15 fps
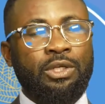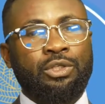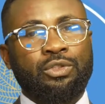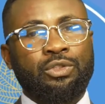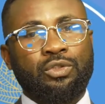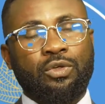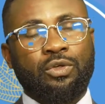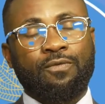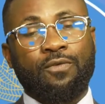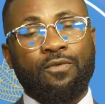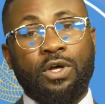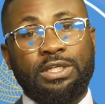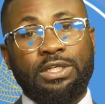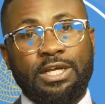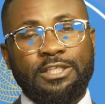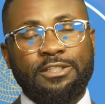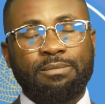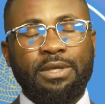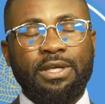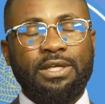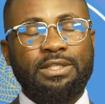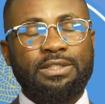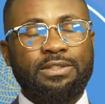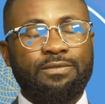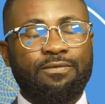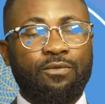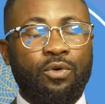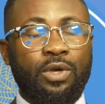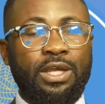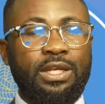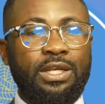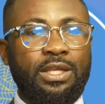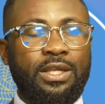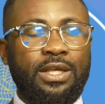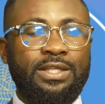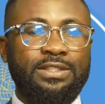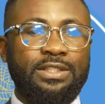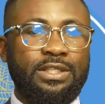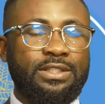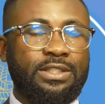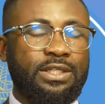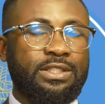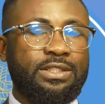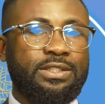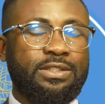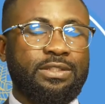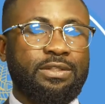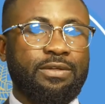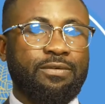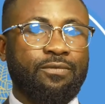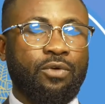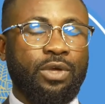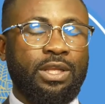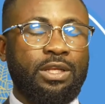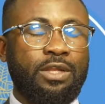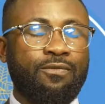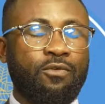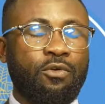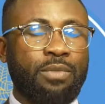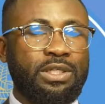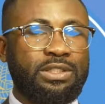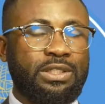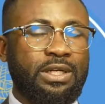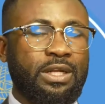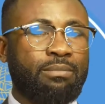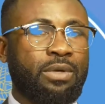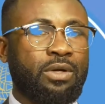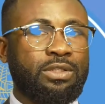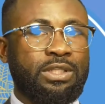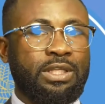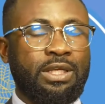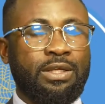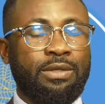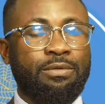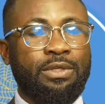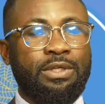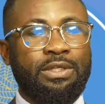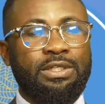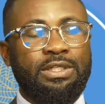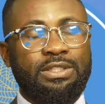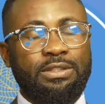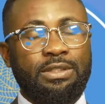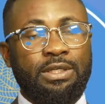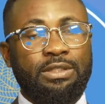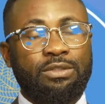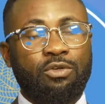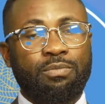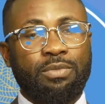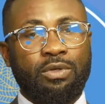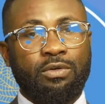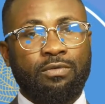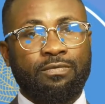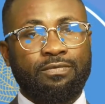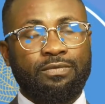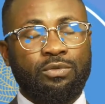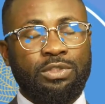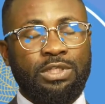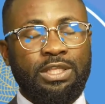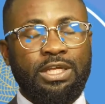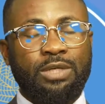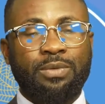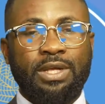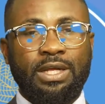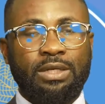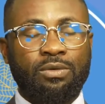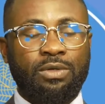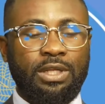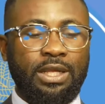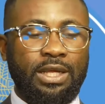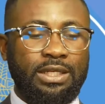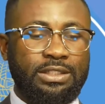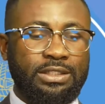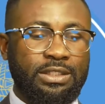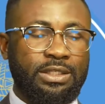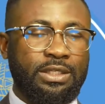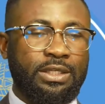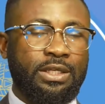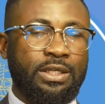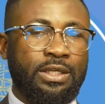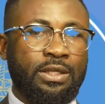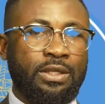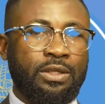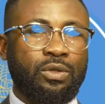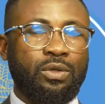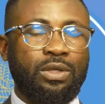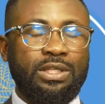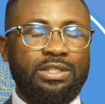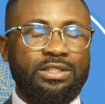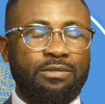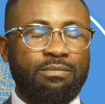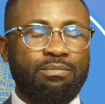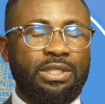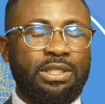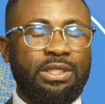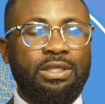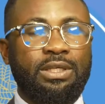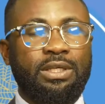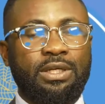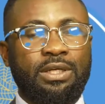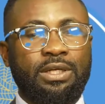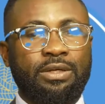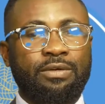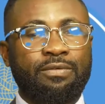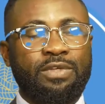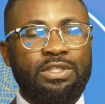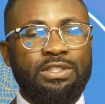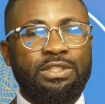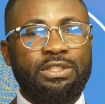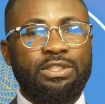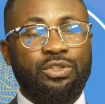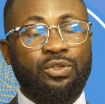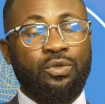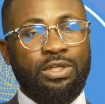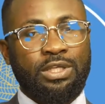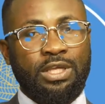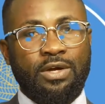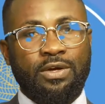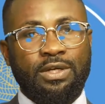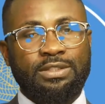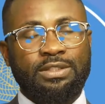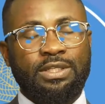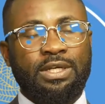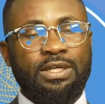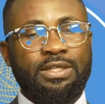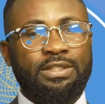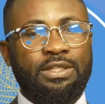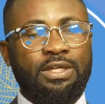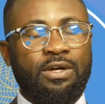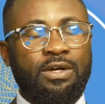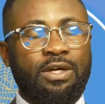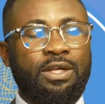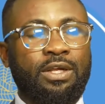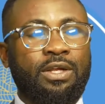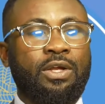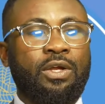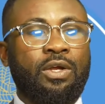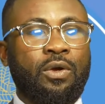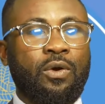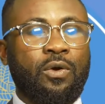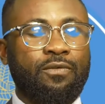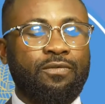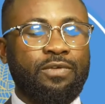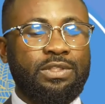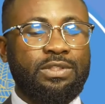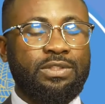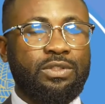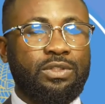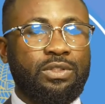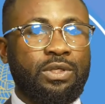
So for our taxpayers, for any assistance, for any information about the topic of today that we had on AIT, you can simply visit your nearest ZRA office,